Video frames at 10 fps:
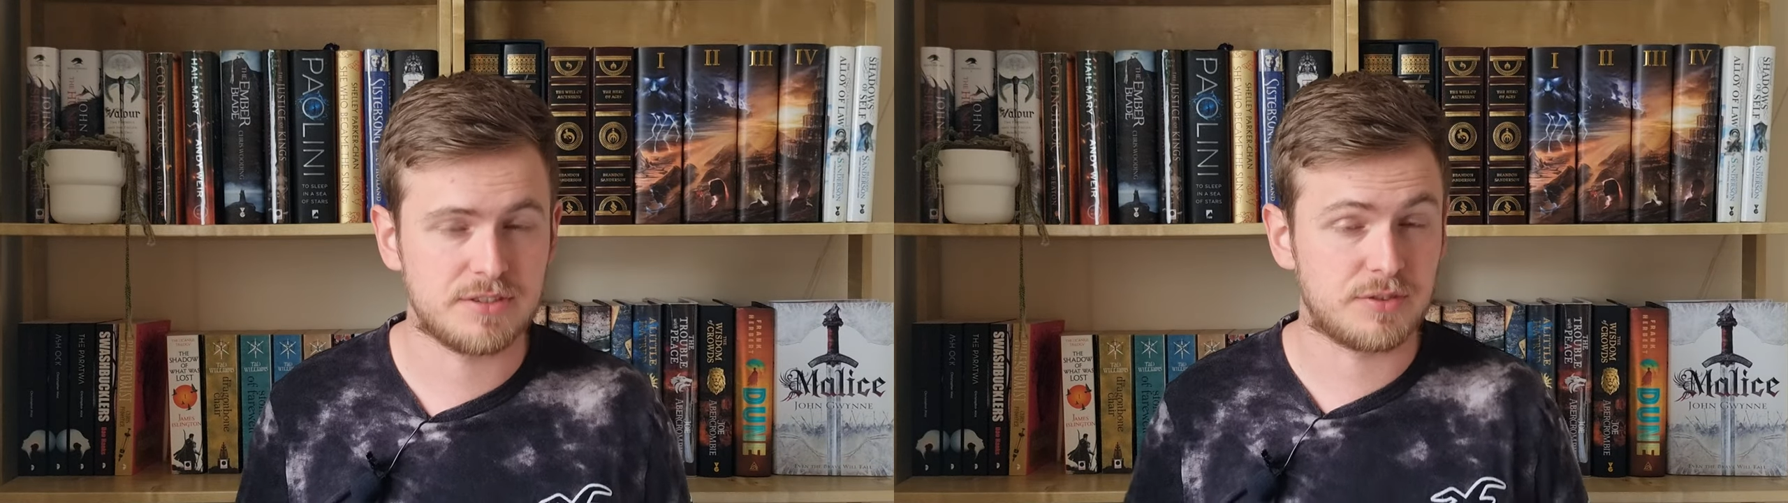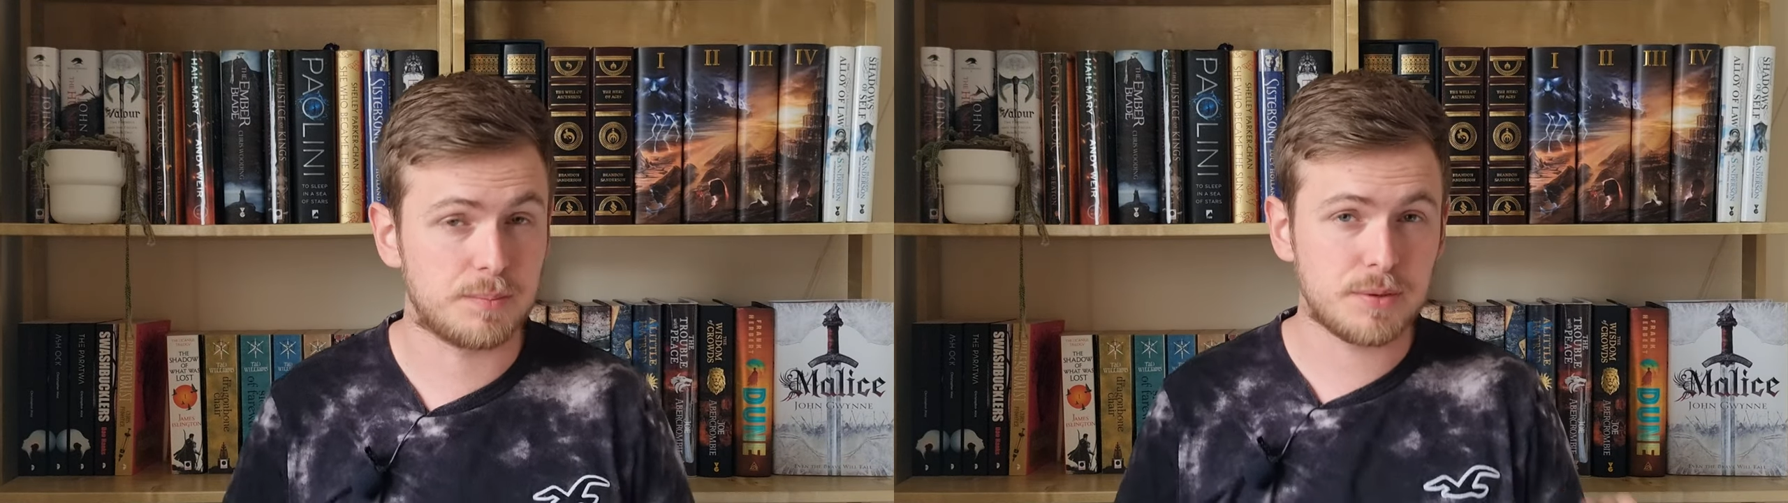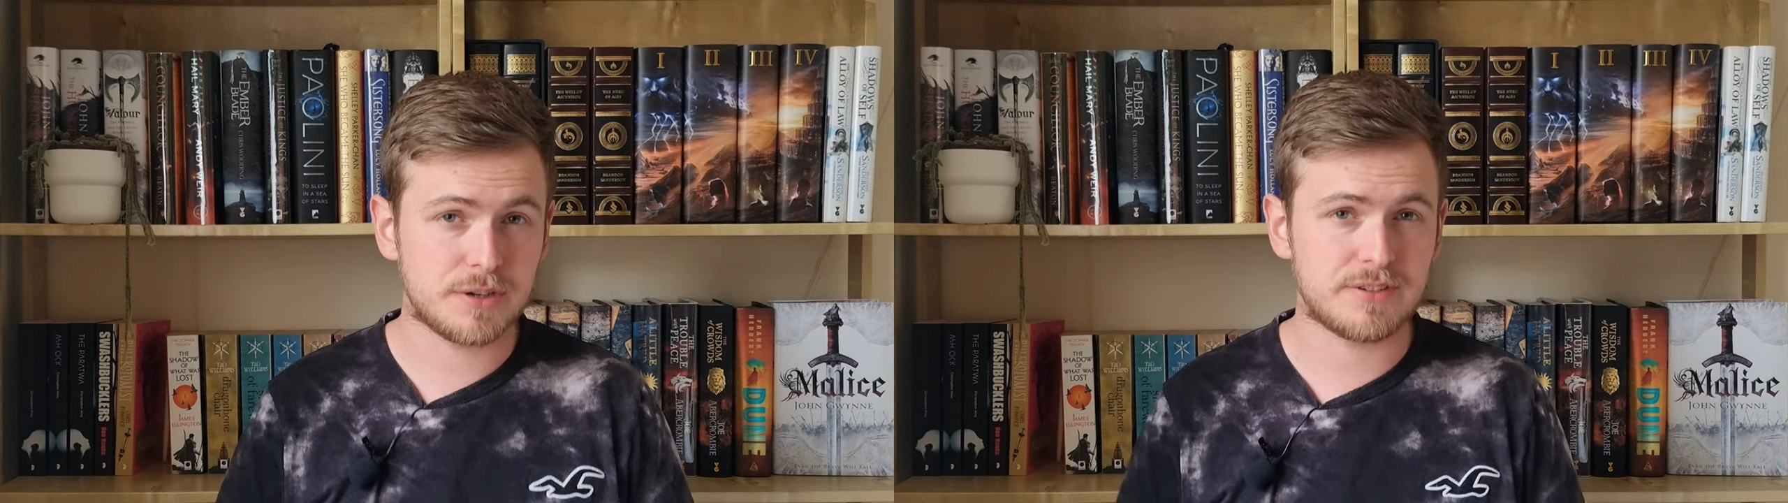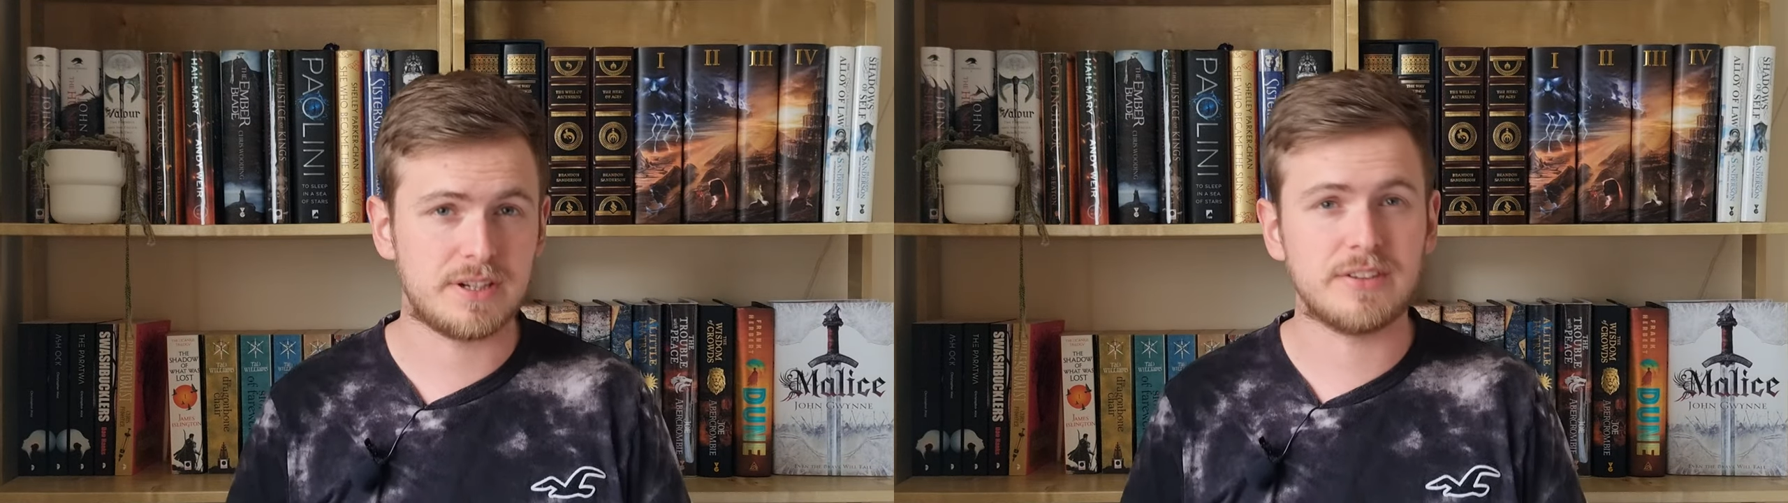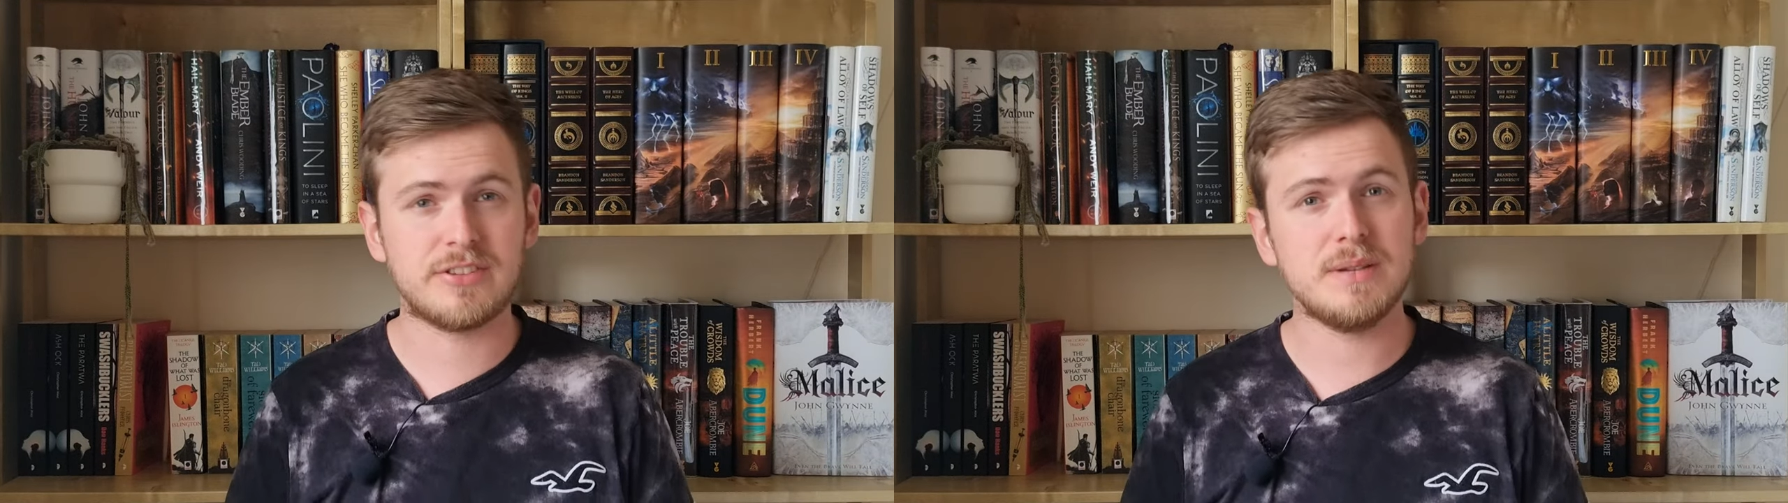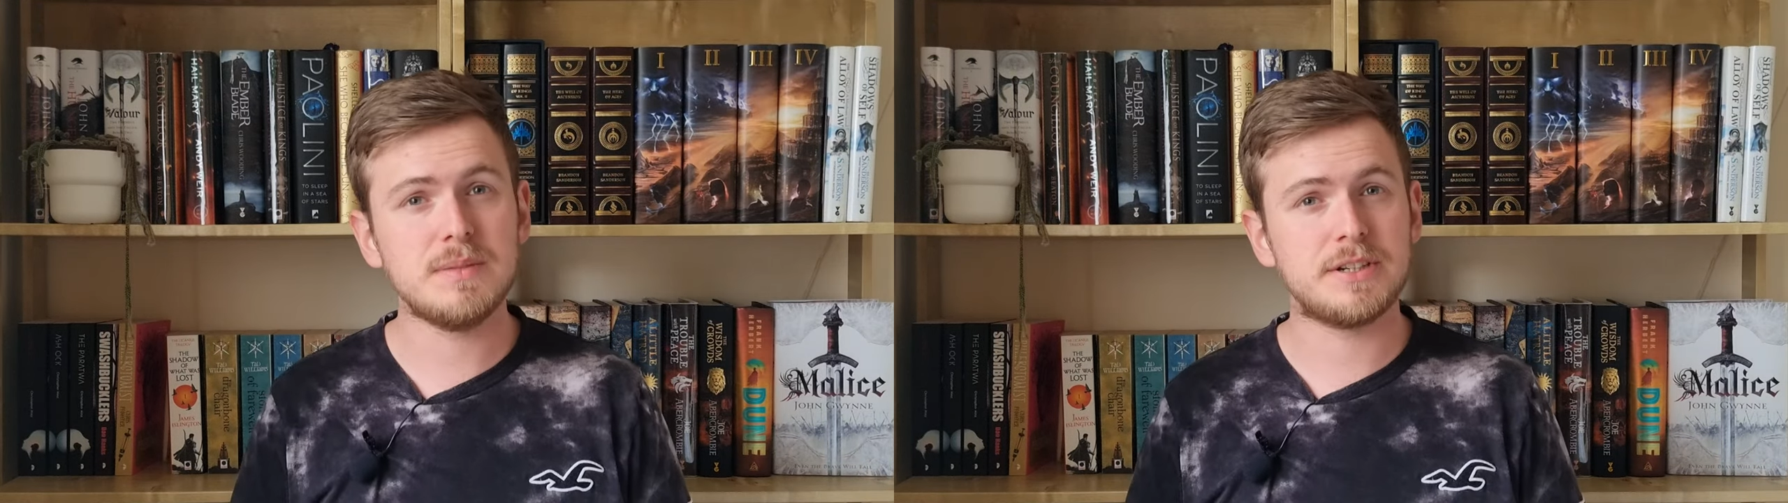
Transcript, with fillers: for books that are similar